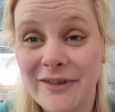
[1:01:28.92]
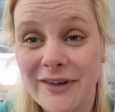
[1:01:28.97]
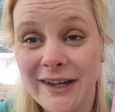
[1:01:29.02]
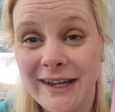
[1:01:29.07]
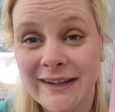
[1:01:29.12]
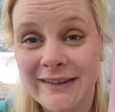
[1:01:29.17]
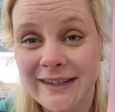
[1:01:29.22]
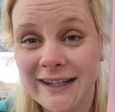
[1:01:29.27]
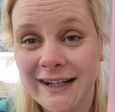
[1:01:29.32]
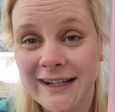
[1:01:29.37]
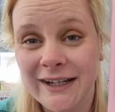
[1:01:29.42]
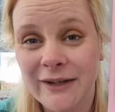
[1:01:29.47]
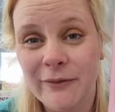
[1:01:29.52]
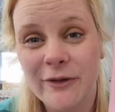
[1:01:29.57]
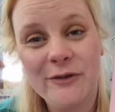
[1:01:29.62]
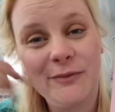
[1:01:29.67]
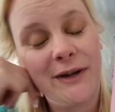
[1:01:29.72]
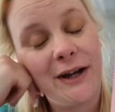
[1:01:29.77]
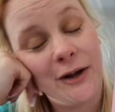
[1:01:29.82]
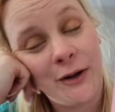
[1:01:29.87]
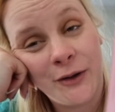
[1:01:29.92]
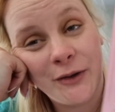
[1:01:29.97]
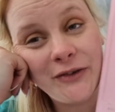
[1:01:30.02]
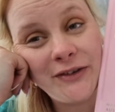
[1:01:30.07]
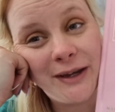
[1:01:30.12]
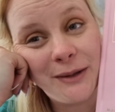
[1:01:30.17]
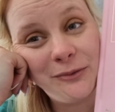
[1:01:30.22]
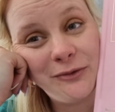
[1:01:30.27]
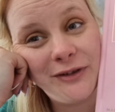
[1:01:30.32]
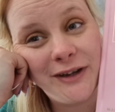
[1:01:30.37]
Italian was my
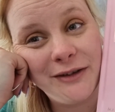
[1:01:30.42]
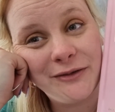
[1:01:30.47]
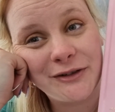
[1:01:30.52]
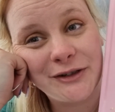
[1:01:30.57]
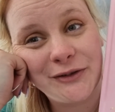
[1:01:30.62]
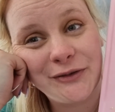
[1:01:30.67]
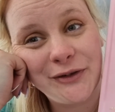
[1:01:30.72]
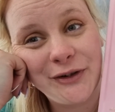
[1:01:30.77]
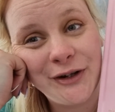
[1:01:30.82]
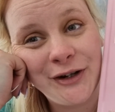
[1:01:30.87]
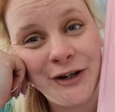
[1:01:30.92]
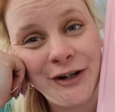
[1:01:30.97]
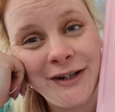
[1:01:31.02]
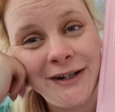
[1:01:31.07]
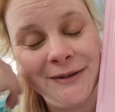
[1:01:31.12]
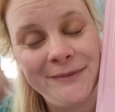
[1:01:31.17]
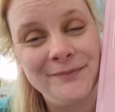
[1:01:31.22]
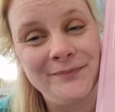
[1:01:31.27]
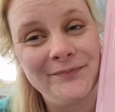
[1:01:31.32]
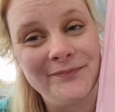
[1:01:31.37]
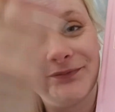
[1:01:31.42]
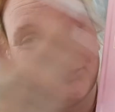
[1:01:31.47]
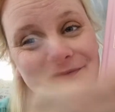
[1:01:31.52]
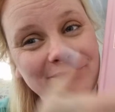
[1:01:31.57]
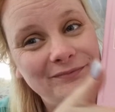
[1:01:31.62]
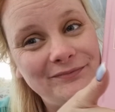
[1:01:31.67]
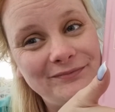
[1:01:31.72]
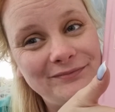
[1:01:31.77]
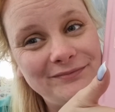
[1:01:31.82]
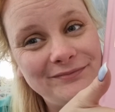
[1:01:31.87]
all-time favorite food.
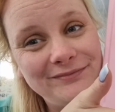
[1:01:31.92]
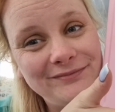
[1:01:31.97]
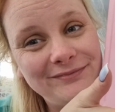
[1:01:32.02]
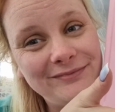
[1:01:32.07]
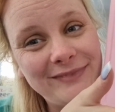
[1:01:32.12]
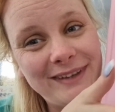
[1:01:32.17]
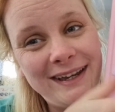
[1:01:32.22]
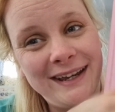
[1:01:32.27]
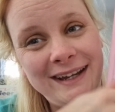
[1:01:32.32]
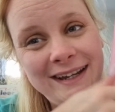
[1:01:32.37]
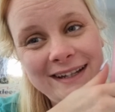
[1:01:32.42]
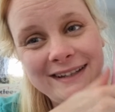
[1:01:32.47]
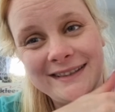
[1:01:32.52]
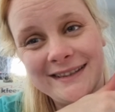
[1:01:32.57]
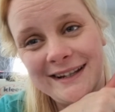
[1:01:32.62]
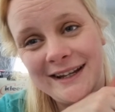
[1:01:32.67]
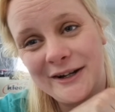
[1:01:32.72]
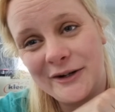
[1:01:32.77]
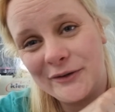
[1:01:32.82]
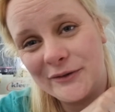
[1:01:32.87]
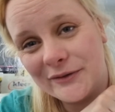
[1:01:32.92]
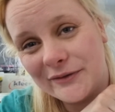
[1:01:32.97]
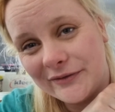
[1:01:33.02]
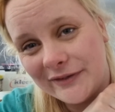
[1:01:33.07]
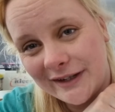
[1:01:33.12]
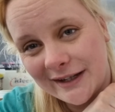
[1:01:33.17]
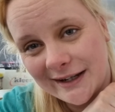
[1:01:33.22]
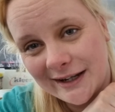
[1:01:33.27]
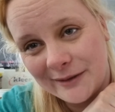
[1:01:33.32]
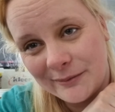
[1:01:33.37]
It is now
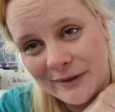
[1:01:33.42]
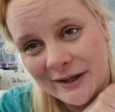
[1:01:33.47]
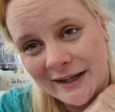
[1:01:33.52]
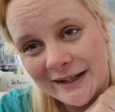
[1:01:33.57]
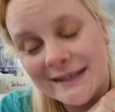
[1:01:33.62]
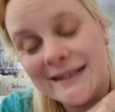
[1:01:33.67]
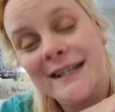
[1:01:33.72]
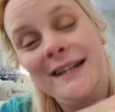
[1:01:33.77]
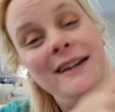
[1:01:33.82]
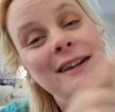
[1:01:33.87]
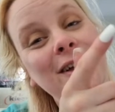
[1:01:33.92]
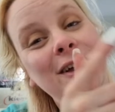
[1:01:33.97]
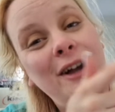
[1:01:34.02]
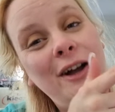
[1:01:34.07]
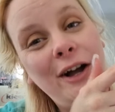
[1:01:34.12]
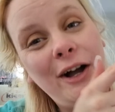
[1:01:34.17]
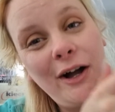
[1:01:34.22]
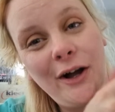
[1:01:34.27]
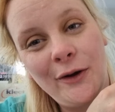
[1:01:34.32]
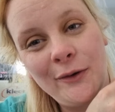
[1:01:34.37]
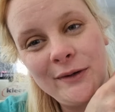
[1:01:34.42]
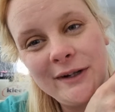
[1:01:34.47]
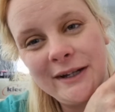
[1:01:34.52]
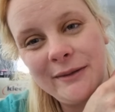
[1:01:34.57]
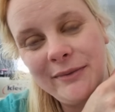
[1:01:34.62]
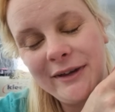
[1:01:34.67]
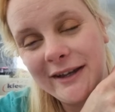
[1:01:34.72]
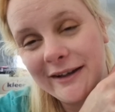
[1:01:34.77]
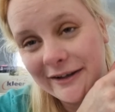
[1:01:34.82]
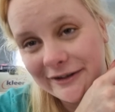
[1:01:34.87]
Vietnamese, only
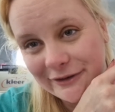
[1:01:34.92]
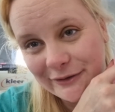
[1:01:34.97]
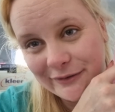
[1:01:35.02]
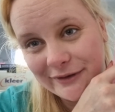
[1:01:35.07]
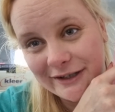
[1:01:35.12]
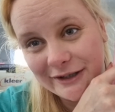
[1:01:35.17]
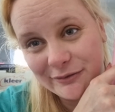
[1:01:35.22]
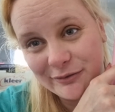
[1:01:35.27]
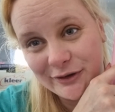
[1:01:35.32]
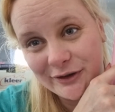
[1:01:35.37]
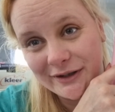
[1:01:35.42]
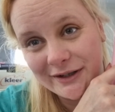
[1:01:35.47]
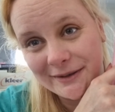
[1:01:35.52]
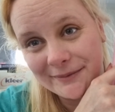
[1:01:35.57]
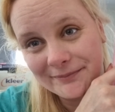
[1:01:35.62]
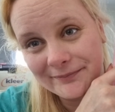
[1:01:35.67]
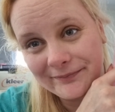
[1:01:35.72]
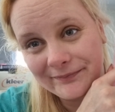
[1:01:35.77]
because of this book.